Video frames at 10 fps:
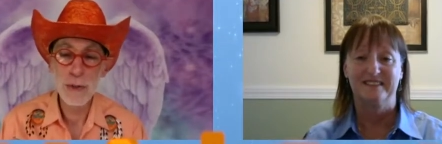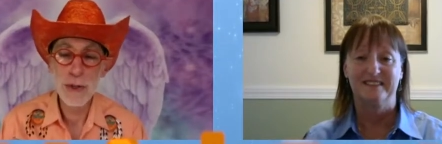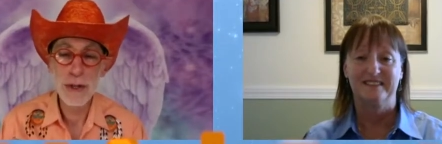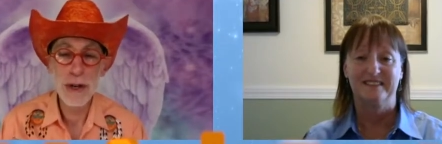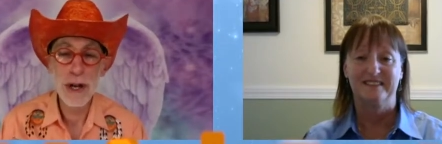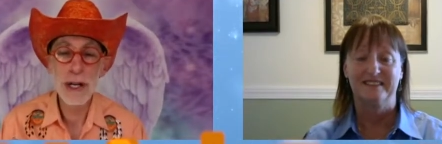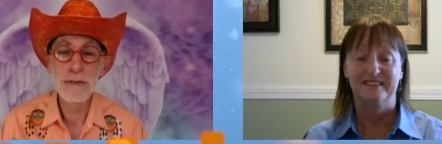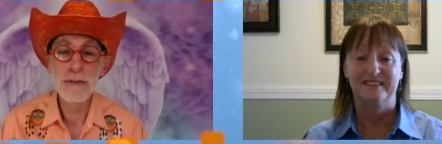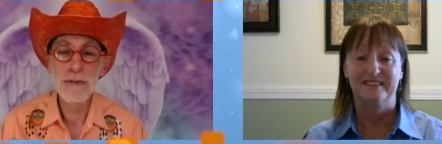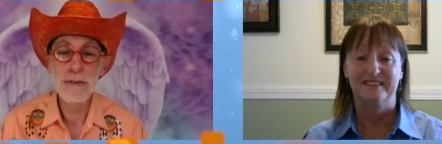Speaker 1: your
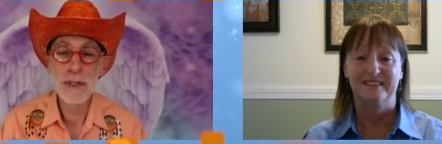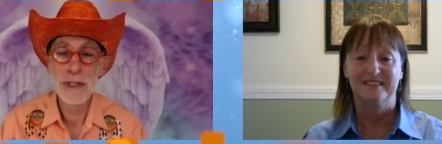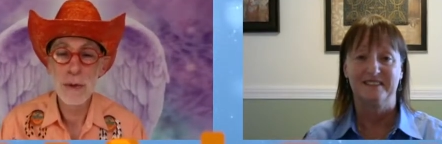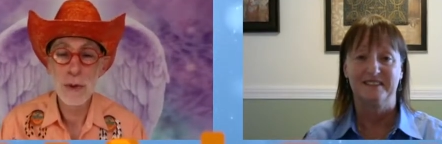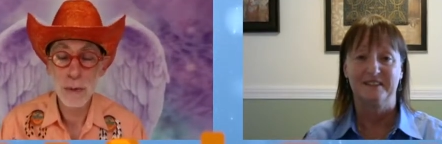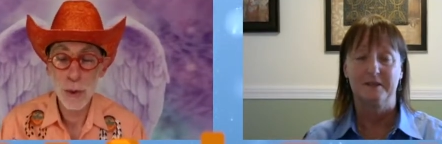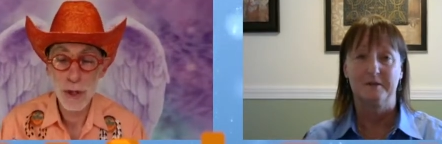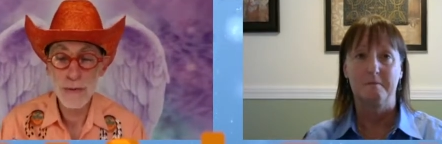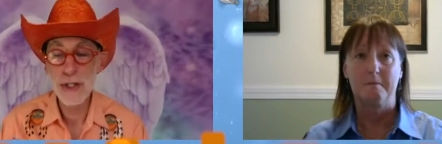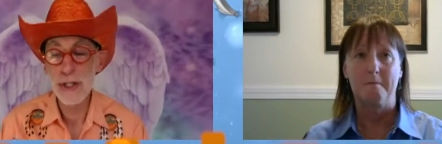life, or more
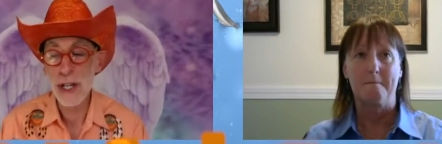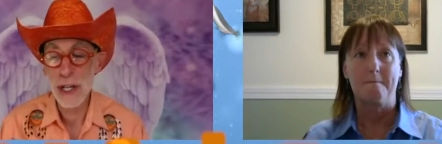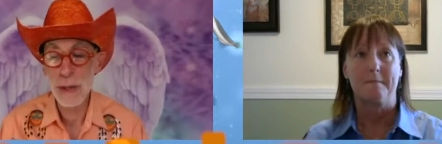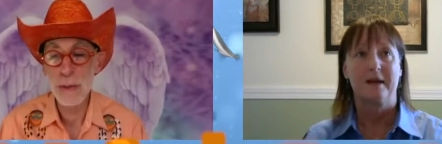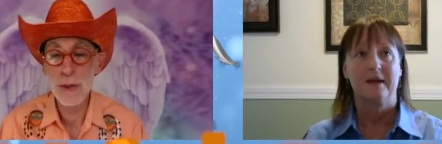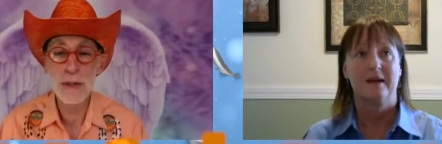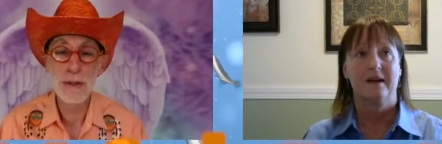of the same, or